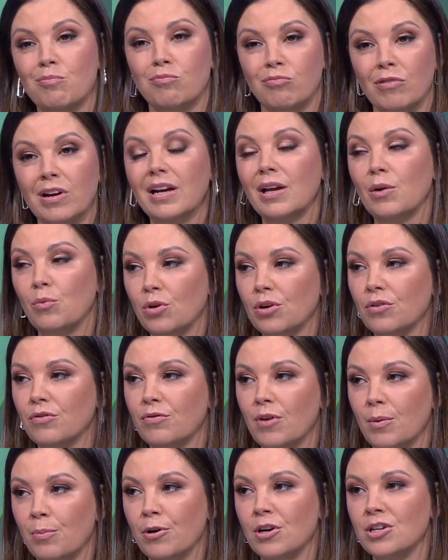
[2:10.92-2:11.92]
really would
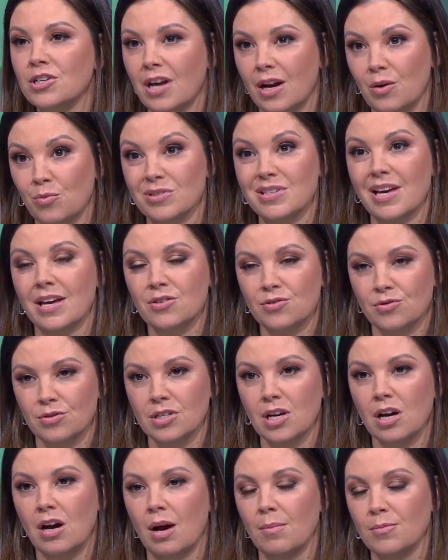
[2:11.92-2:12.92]
have appreciated was extra
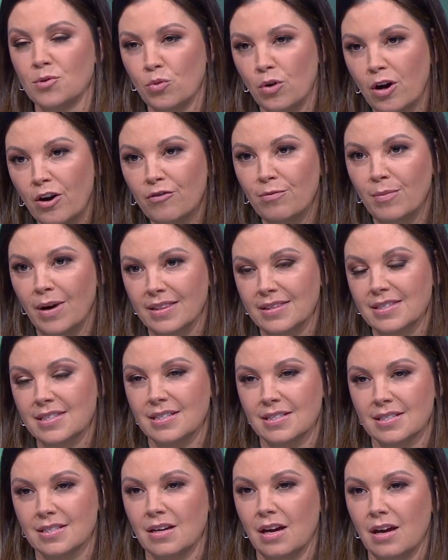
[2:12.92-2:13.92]
time. 12 months
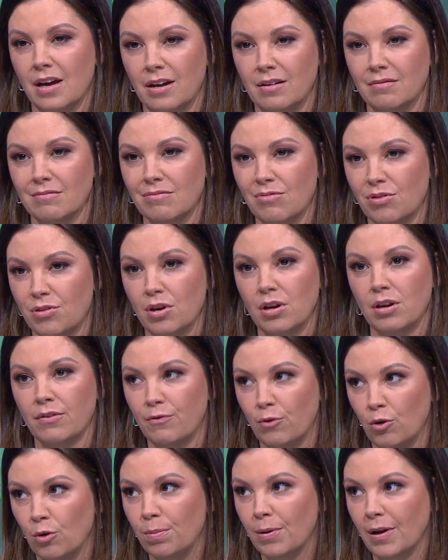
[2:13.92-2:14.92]
to sign
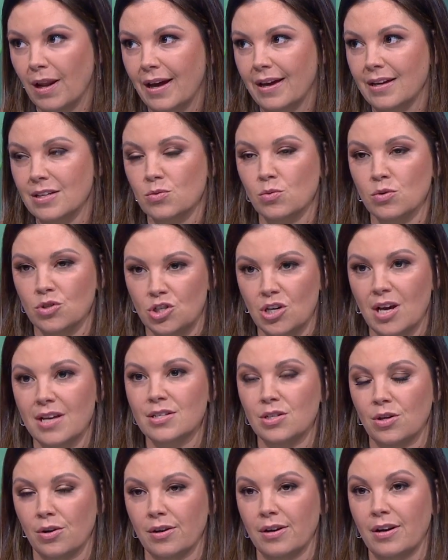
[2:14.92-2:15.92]
34 players was
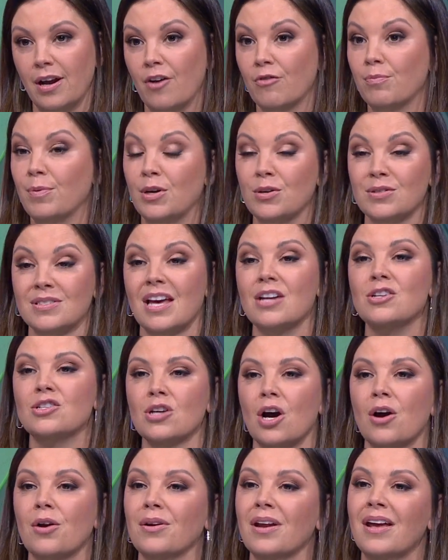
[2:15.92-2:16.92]
just not enough because they
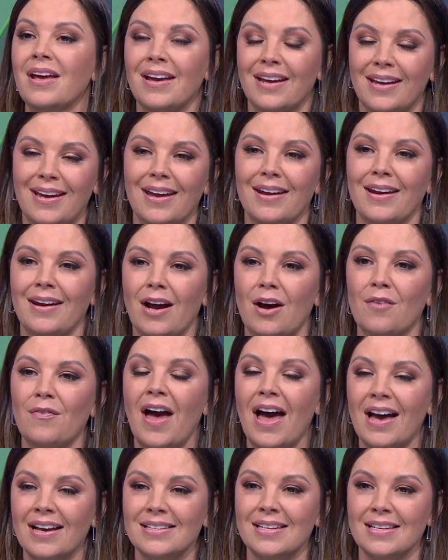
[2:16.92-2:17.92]
don't get enough
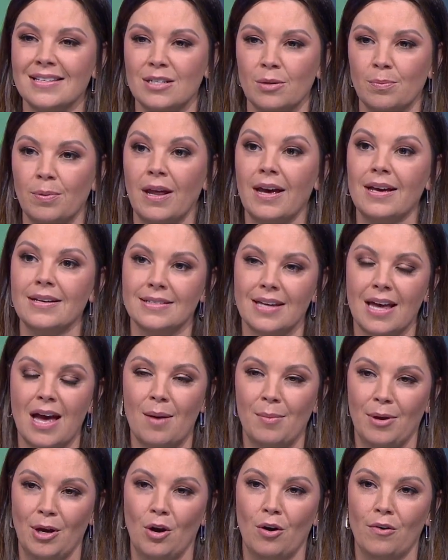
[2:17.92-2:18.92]
access to players
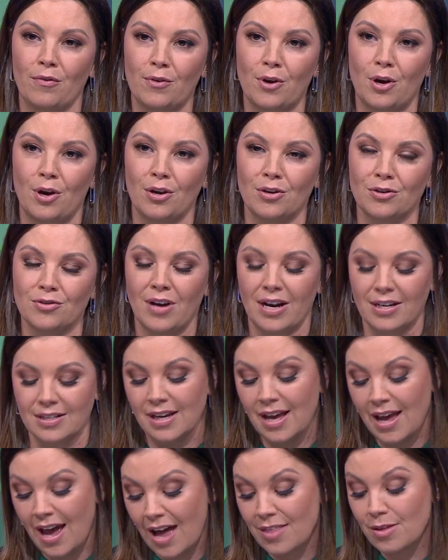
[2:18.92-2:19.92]
coming off contract.
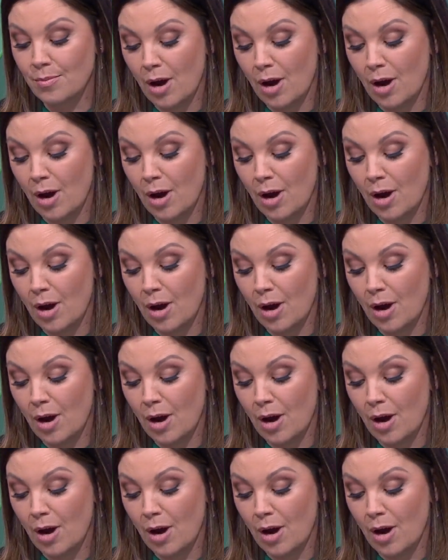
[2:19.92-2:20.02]
At the